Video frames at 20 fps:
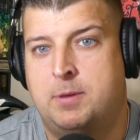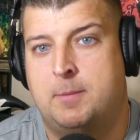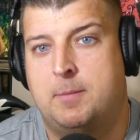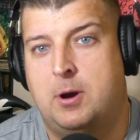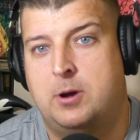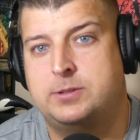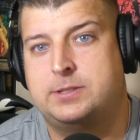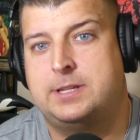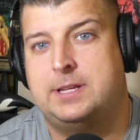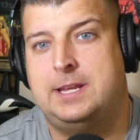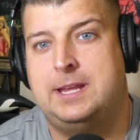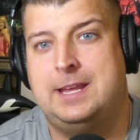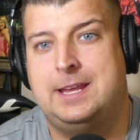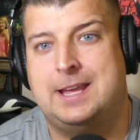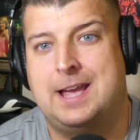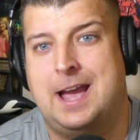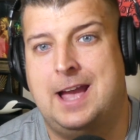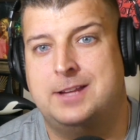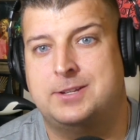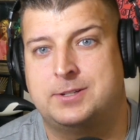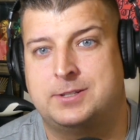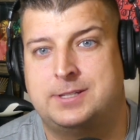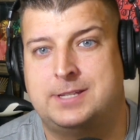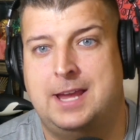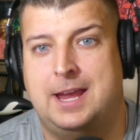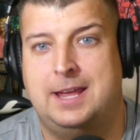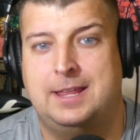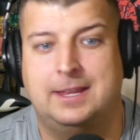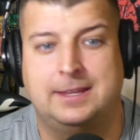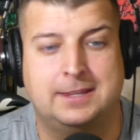But most of the Heat guys
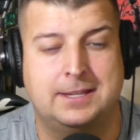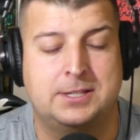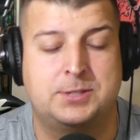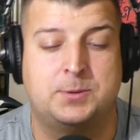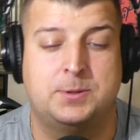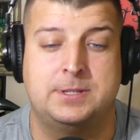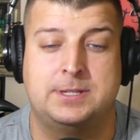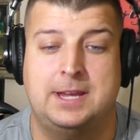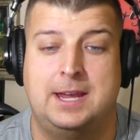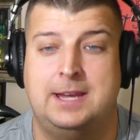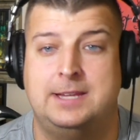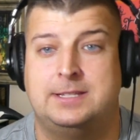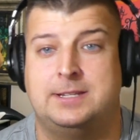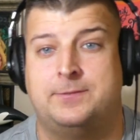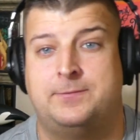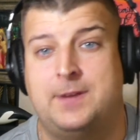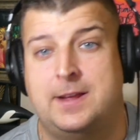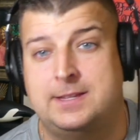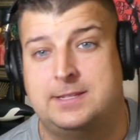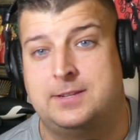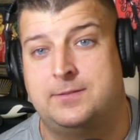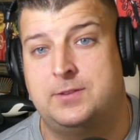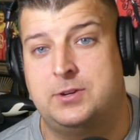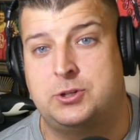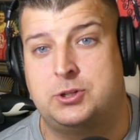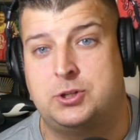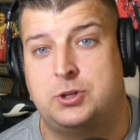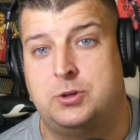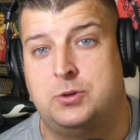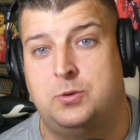are saying like this was a
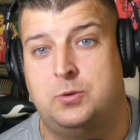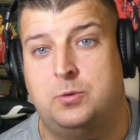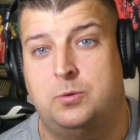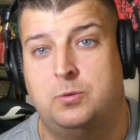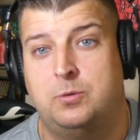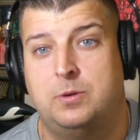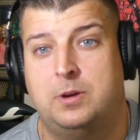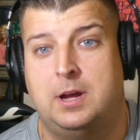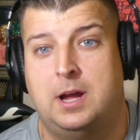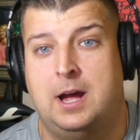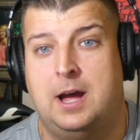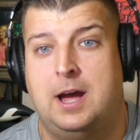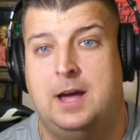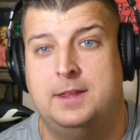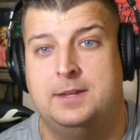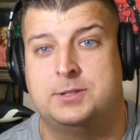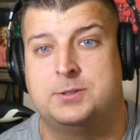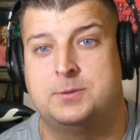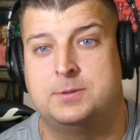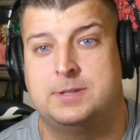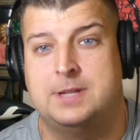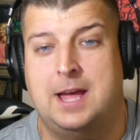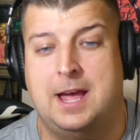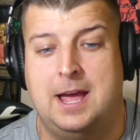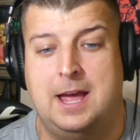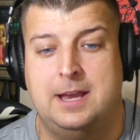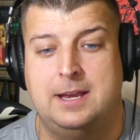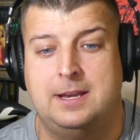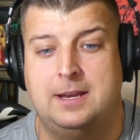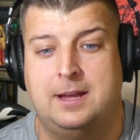defensive issue. Uh, this was
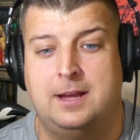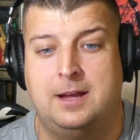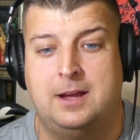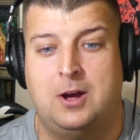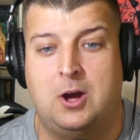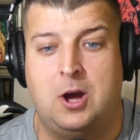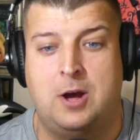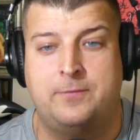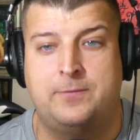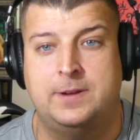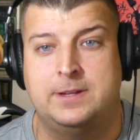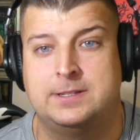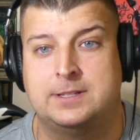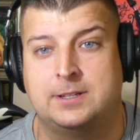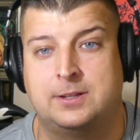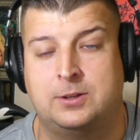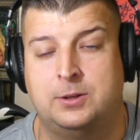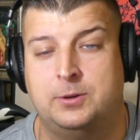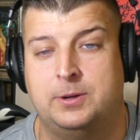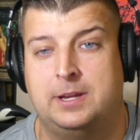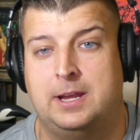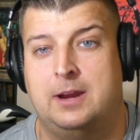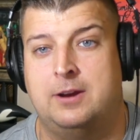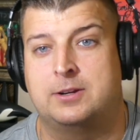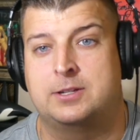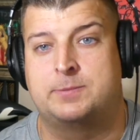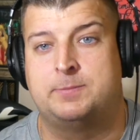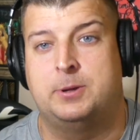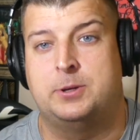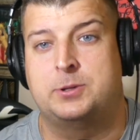not uh, offense,
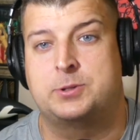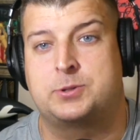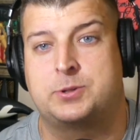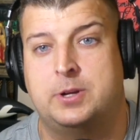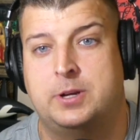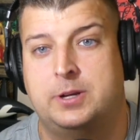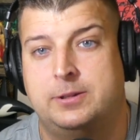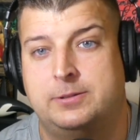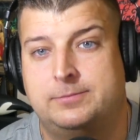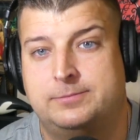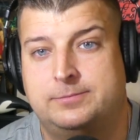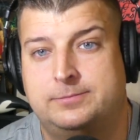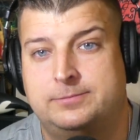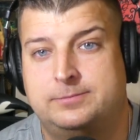including Erik Spoelstra.